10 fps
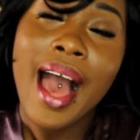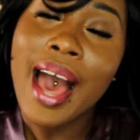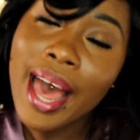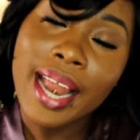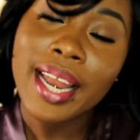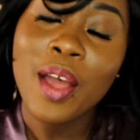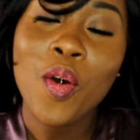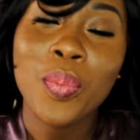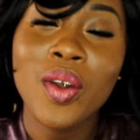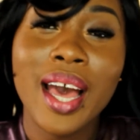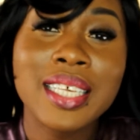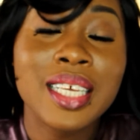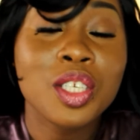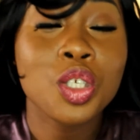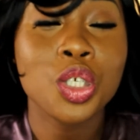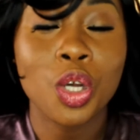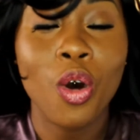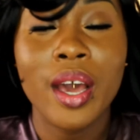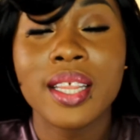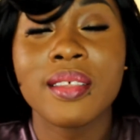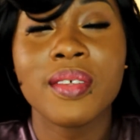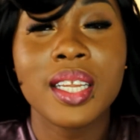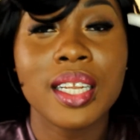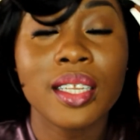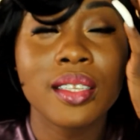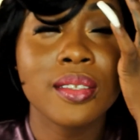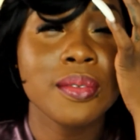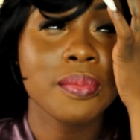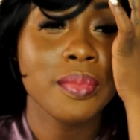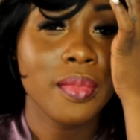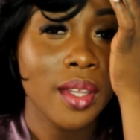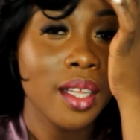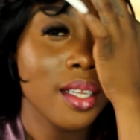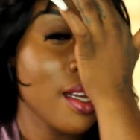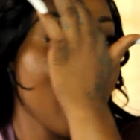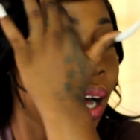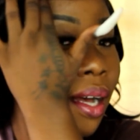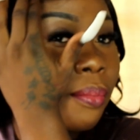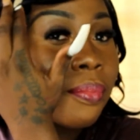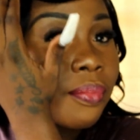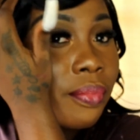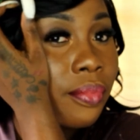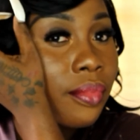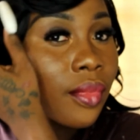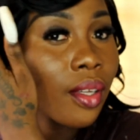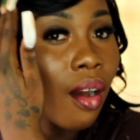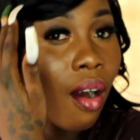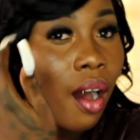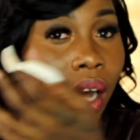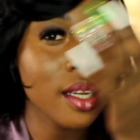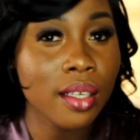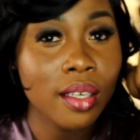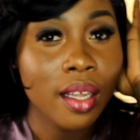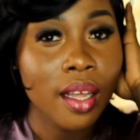and I hope you guys enjoy the little haul